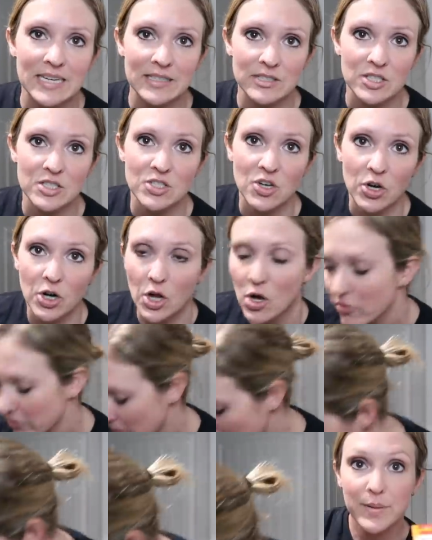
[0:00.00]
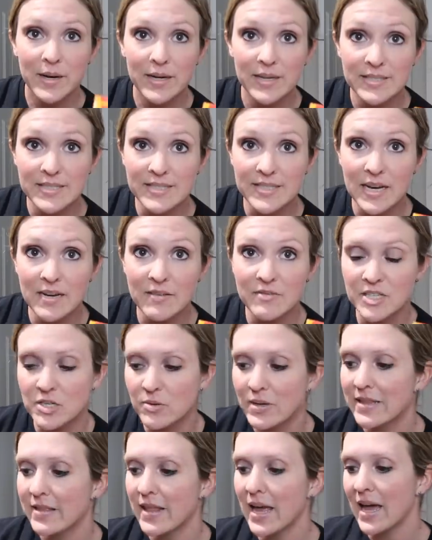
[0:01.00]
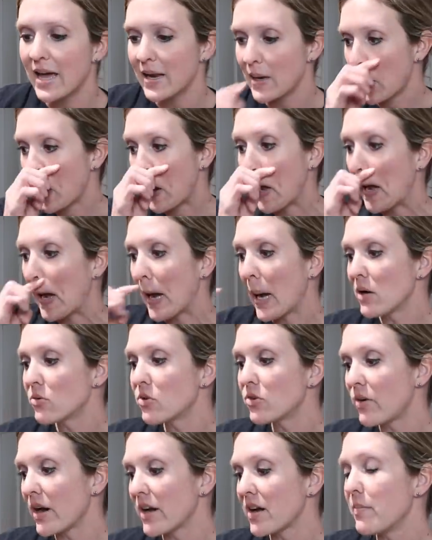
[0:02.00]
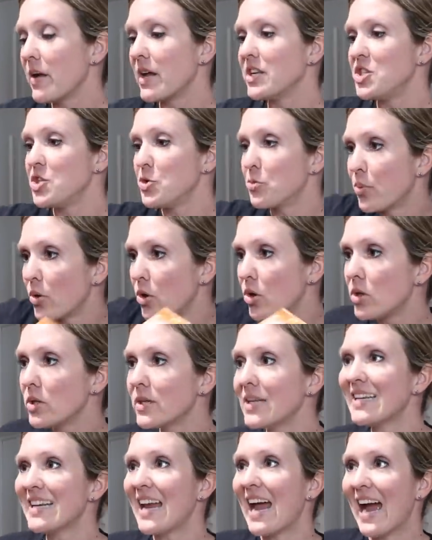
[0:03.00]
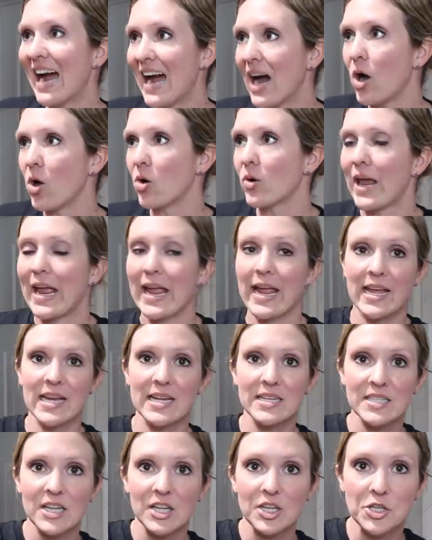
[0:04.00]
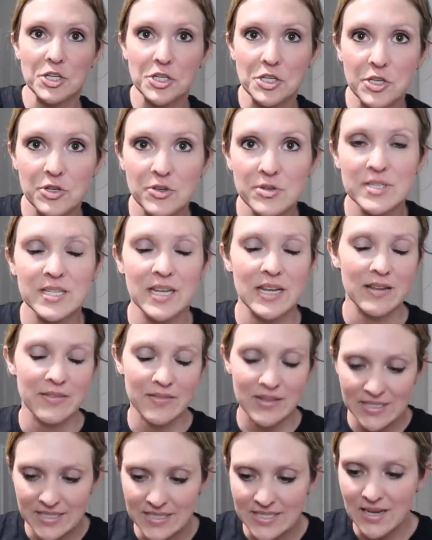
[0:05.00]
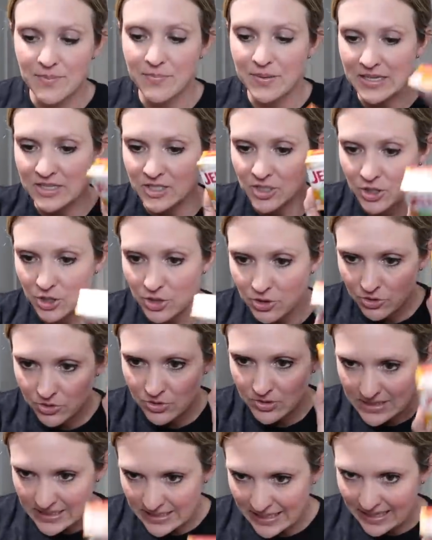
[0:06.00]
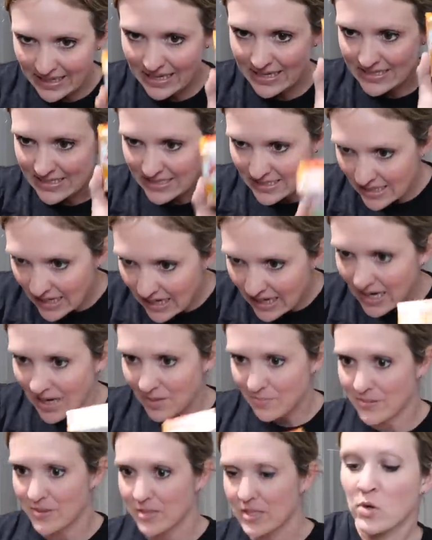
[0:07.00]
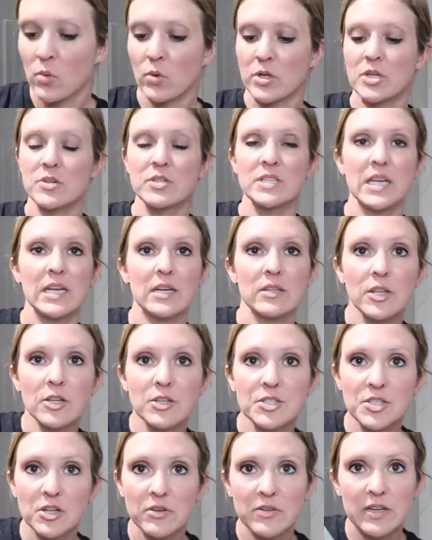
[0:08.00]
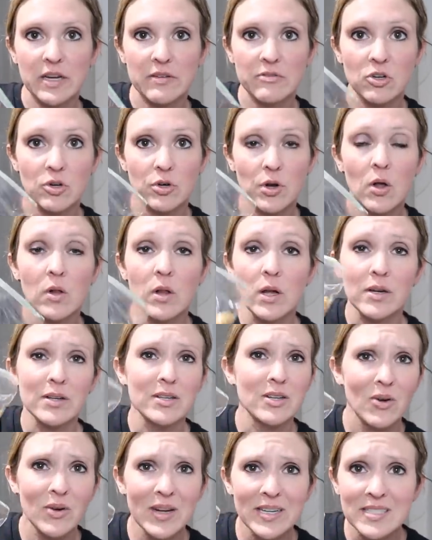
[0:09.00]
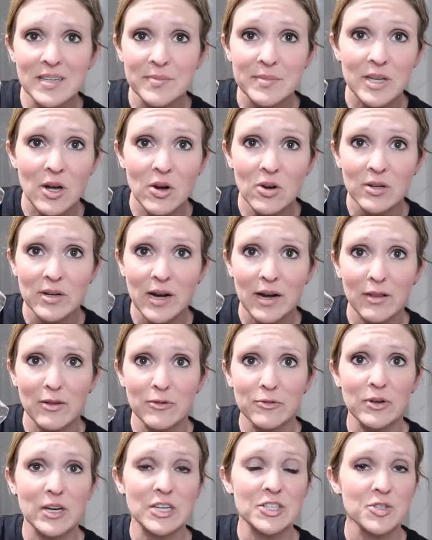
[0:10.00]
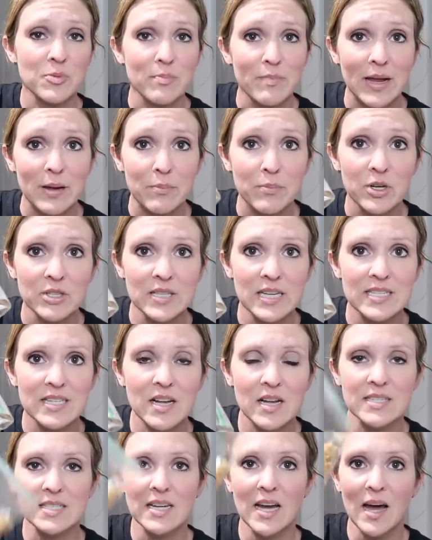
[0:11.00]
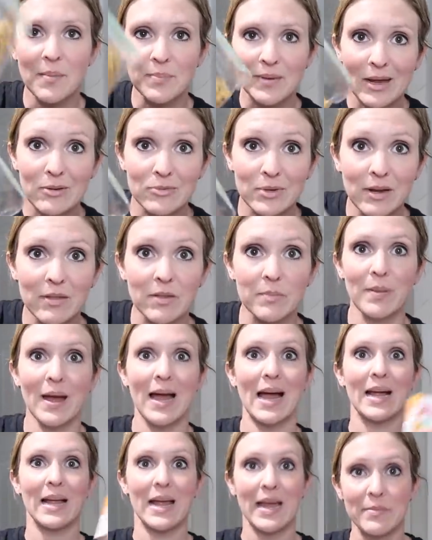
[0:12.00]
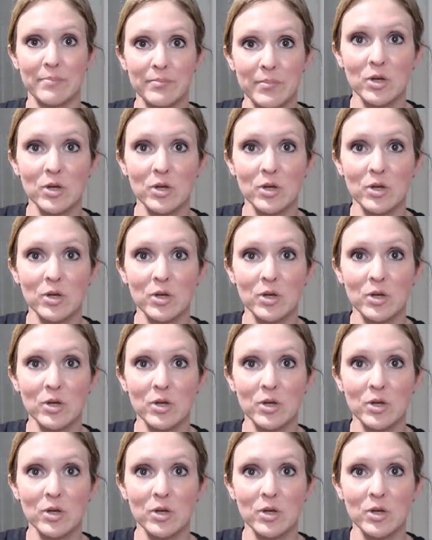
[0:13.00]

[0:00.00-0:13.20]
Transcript: it and start over. But instead of doing that, I would recommend you pull it out and use it. This tip is use it up. When you see a little serving of granola, go get some yogurt out of the fridge, put this on top, get rid of the bag, and